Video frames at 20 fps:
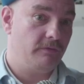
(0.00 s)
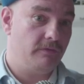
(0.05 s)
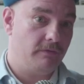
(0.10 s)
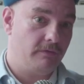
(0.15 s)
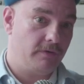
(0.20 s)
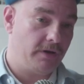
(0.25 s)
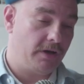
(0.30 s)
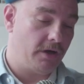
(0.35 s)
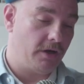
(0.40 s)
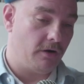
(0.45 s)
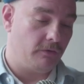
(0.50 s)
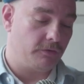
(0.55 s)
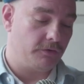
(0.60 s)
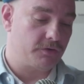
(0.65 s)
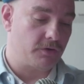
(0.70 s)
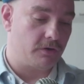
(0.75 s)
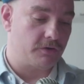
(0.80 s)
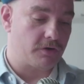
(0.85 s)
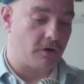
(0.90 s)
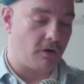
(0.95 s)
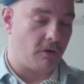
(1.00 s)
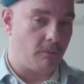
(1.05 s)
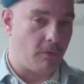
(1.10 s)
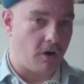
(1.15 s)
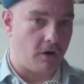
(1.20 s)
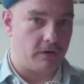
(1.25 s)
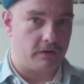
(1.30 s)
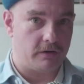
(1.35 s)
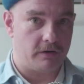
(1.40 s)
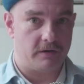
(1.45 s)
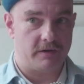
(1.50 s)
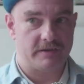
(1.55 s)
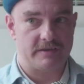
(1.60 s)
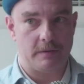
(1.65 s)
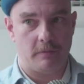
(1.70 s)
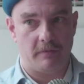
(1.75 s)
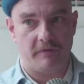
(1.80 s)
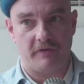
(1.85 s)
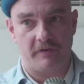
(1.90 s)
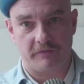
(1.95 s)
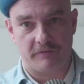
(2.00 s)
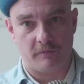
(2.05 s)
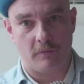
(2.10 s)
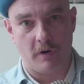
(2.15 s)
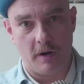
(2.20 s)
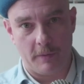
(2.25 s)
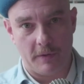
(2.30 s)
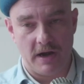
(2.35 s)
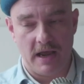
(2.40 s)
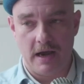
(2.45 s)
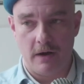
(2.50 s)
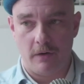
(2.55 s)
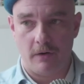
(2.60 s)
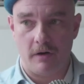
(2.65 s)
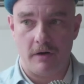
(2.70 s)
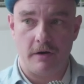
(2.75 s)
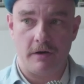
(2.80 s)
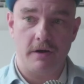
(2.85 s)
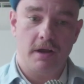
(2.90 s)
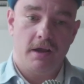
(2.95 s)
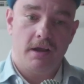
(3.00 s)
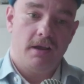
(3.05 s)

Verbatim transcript: you know, George R. R. Martin, some of it from Robert Howard,